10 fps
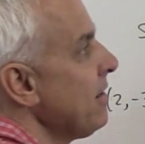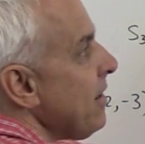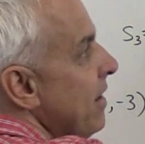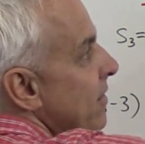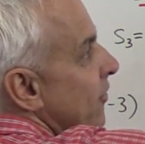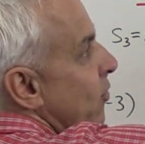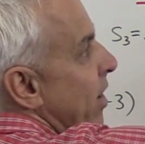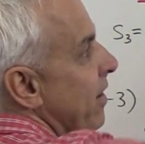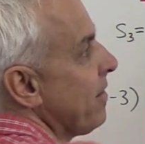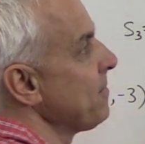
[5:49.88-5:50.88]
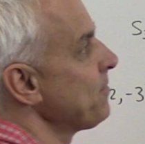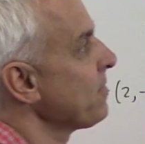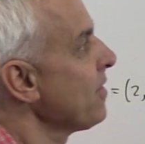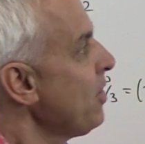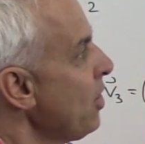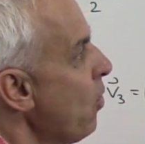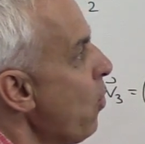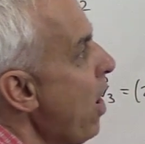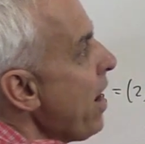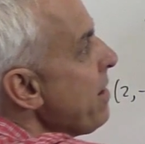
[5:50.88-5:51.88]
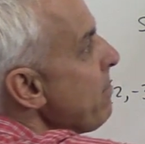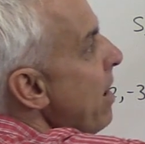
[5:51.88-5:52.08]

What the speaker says: in this way. 1